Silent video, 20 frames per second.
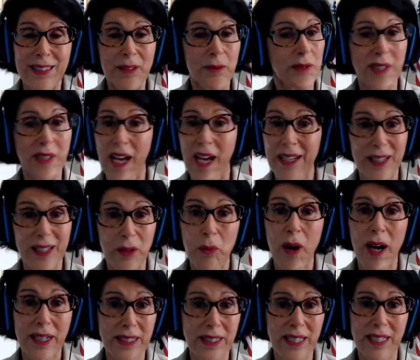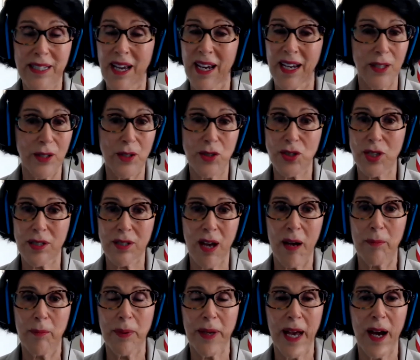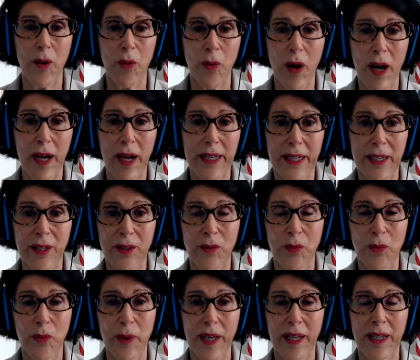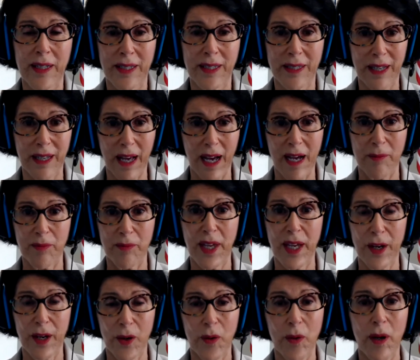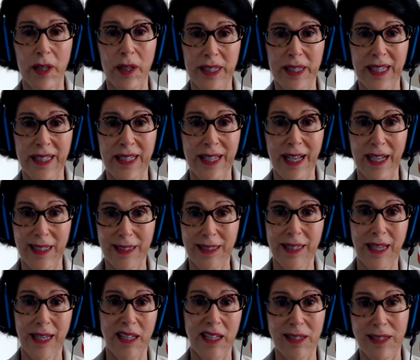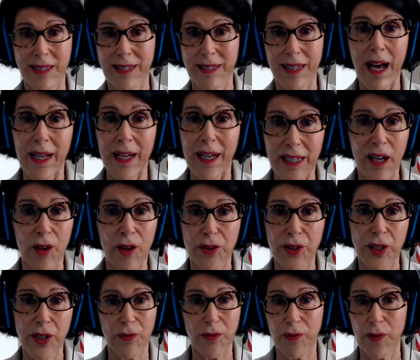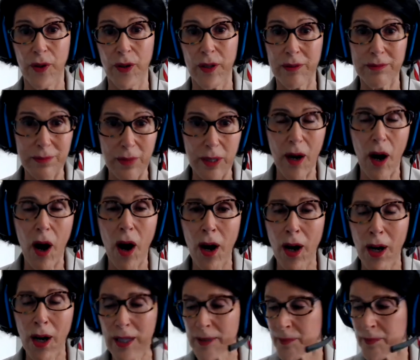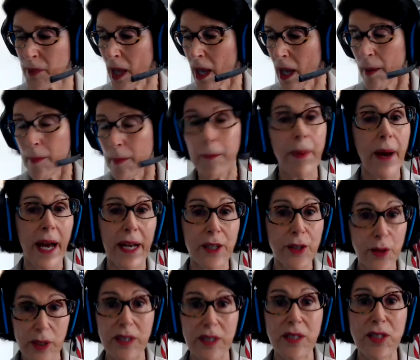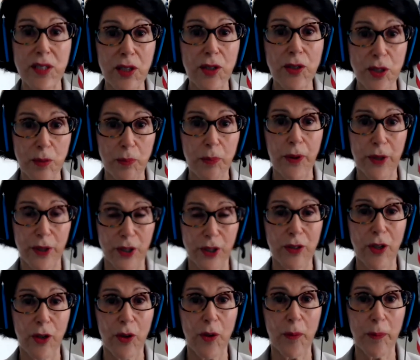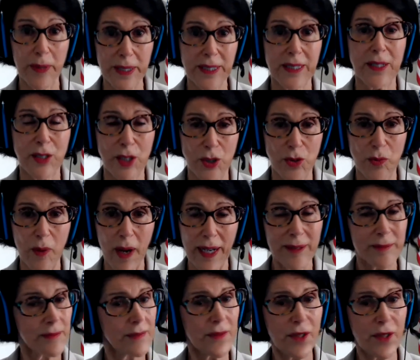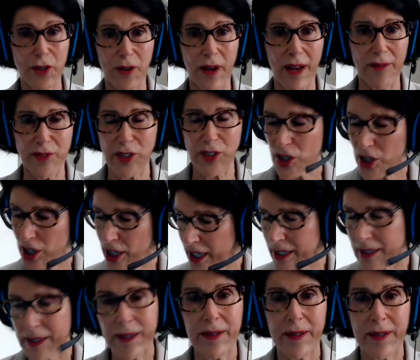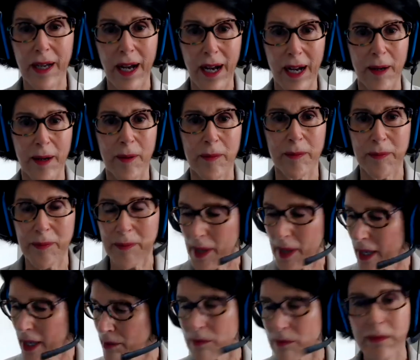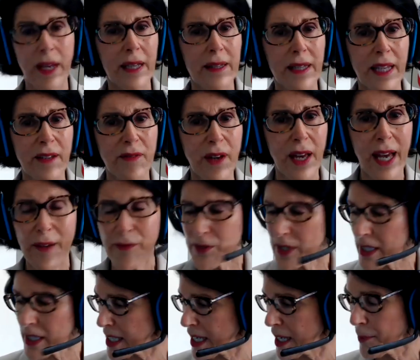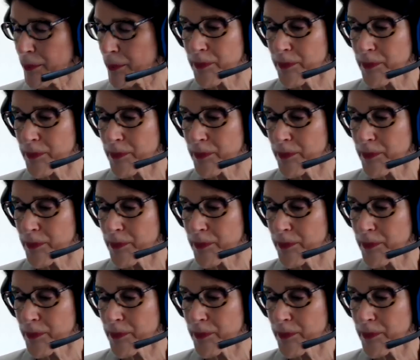We're not going to walk tonight. You should not be out walking when the air quality index says unhealthy for all. But you can still support your local businesses, right? You don't have to cook and leave a hefty tip.